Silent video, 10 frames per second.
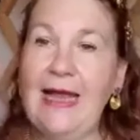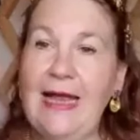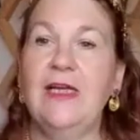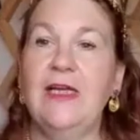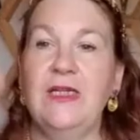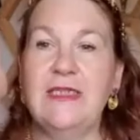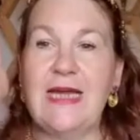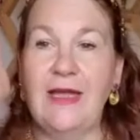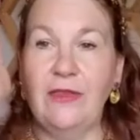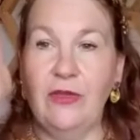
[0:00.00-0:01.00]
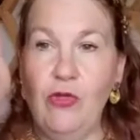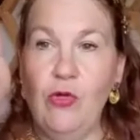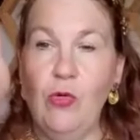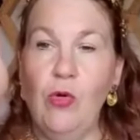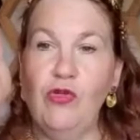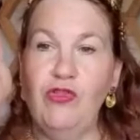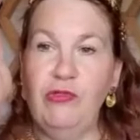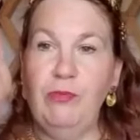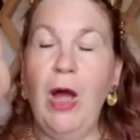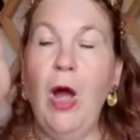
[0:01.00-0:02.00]
anchored at the north
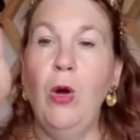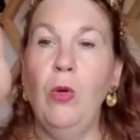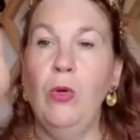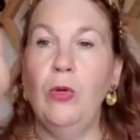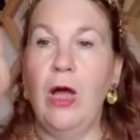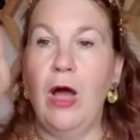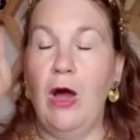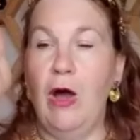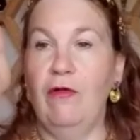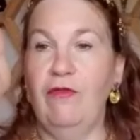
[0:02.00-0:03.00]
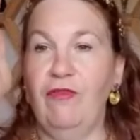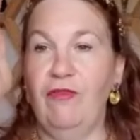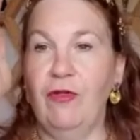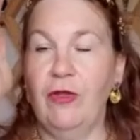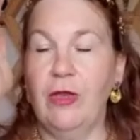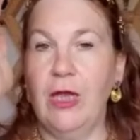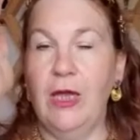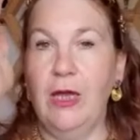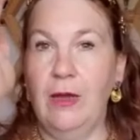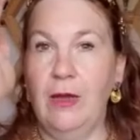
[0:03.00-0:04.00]
pole of
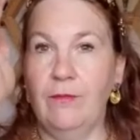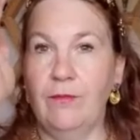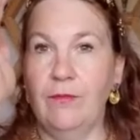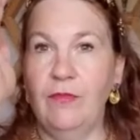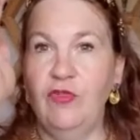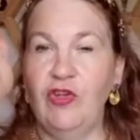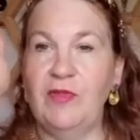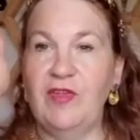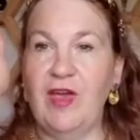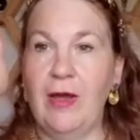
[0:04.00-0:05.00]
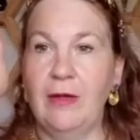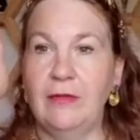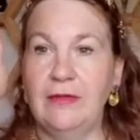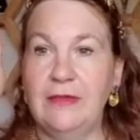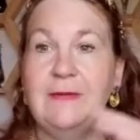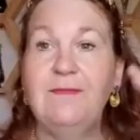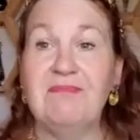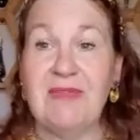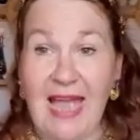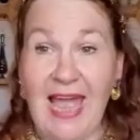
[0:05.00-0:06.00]
Jupiter
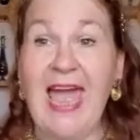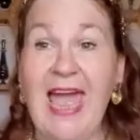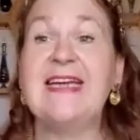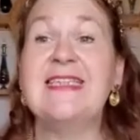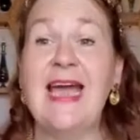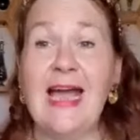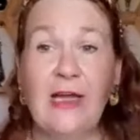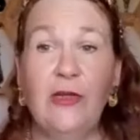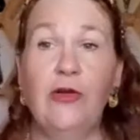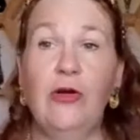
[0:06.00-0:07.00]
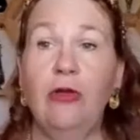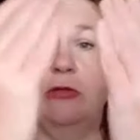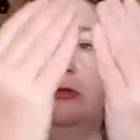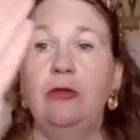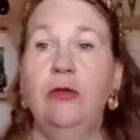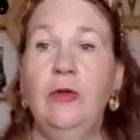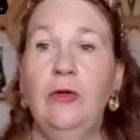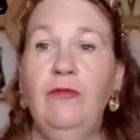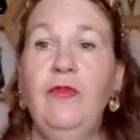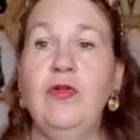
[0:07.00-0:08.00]
a hexagonal
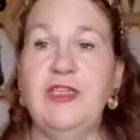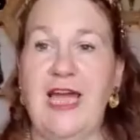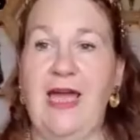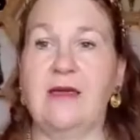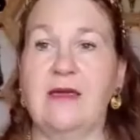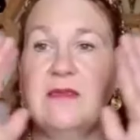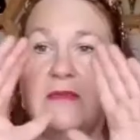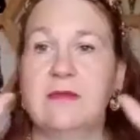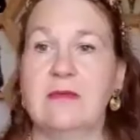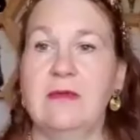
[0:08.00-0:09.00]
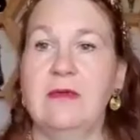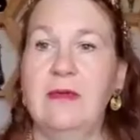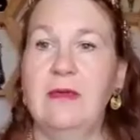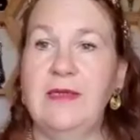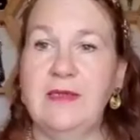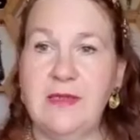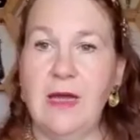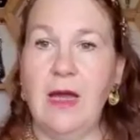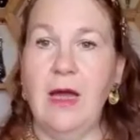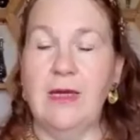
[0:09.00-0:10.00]
vortex. It's
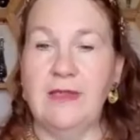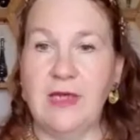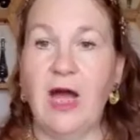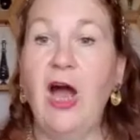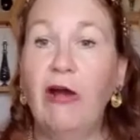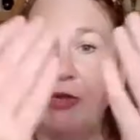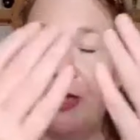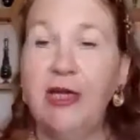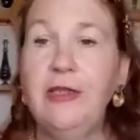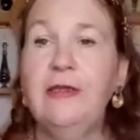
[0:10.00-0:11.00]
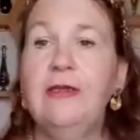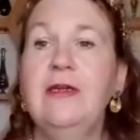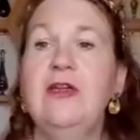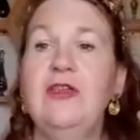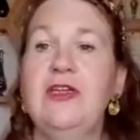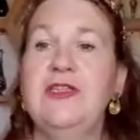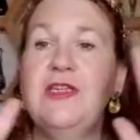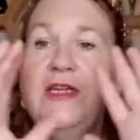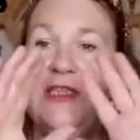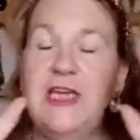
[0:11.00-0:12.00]
a hurricane that's
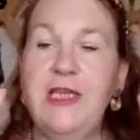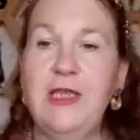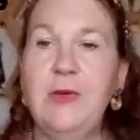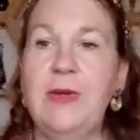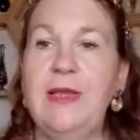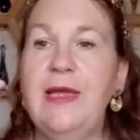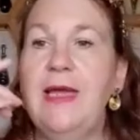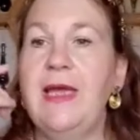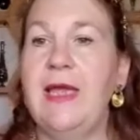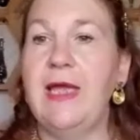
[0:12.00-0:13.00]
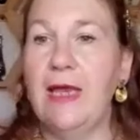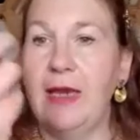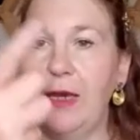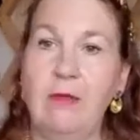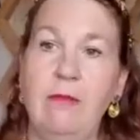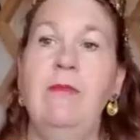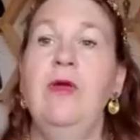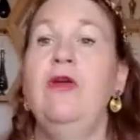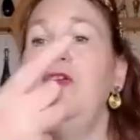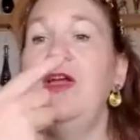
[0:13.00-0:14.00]
continually
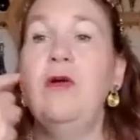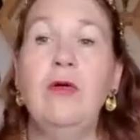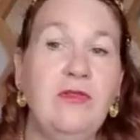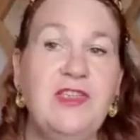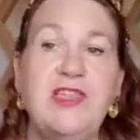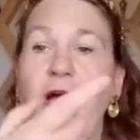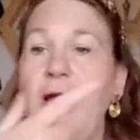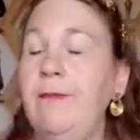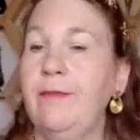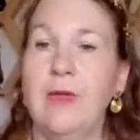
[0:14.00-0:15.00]
moving all of the time.